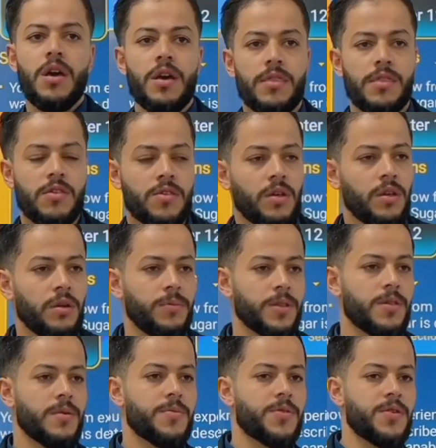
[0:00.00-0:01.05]
The soluble
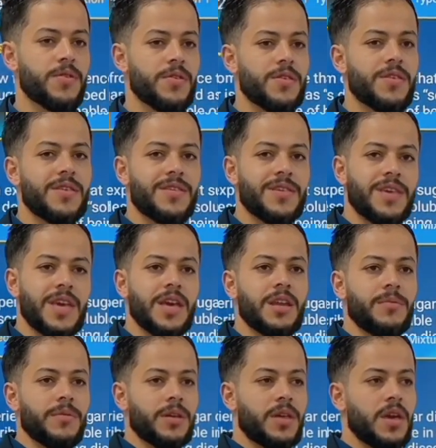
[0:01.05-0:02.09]
substances is
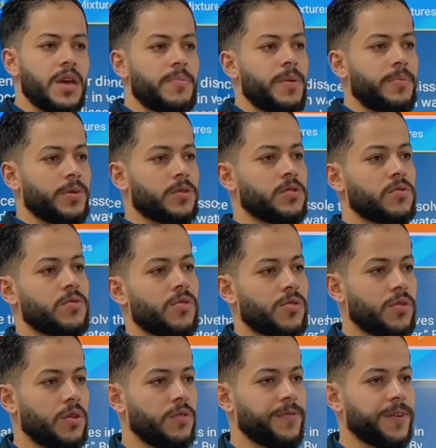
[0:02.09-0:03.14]
capable to
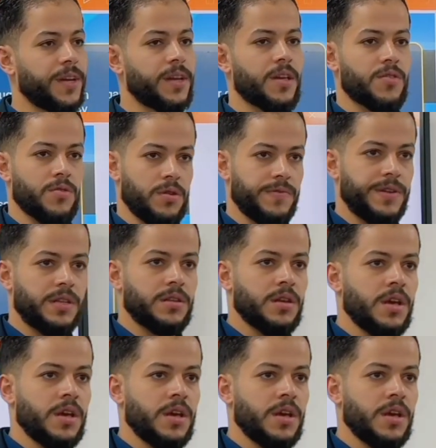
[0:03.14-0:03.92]
dissolve in a solvent.